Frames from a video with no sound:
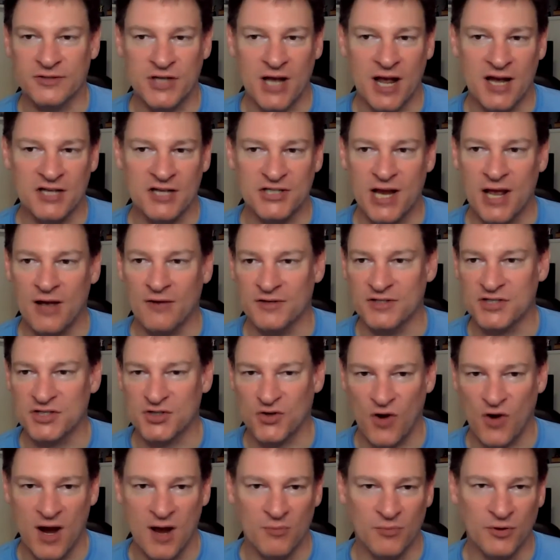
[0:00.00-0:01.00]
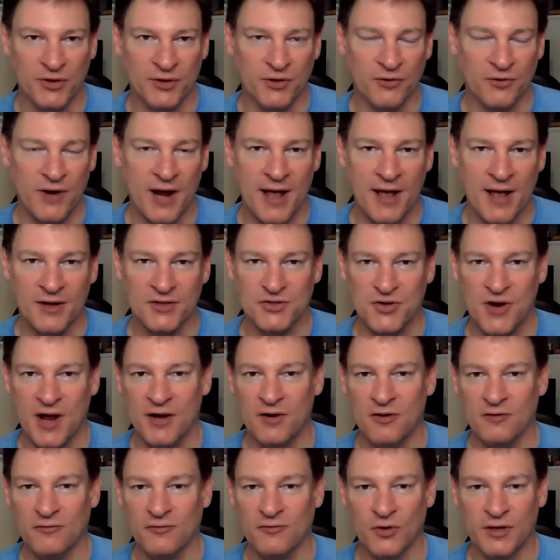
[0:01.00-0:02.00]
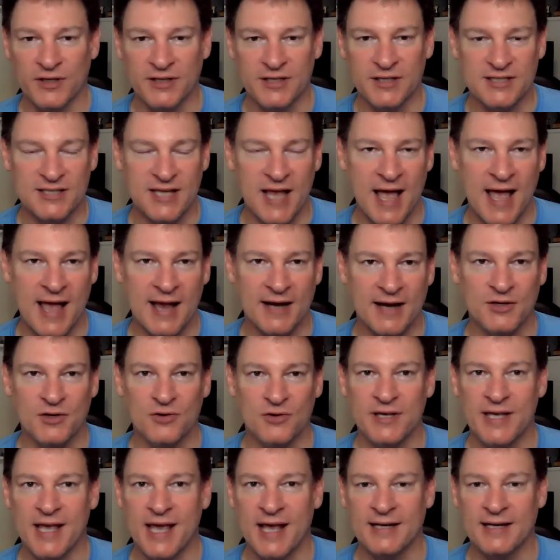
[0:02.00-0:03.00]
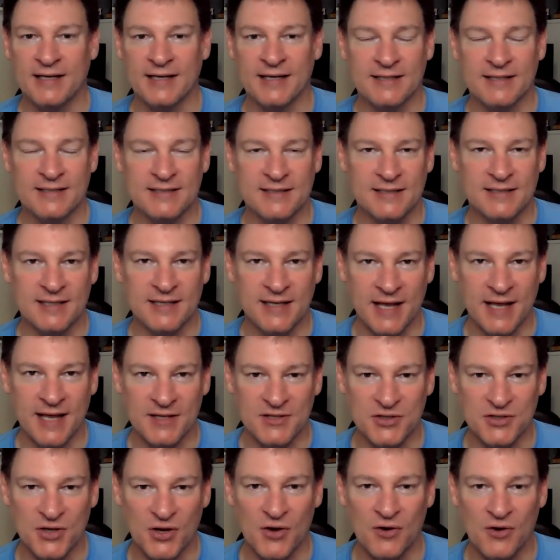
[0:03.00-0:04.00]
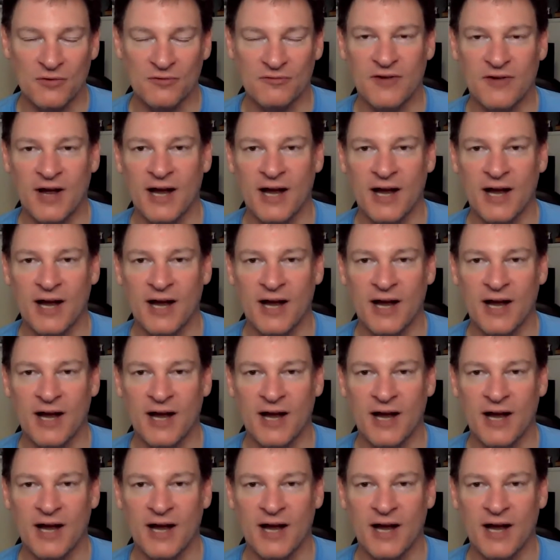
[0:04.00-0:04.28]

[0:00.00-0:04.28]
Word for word: Josh Allen scrambling around, trying to avoid the sack, knew he had to get it to the end zone.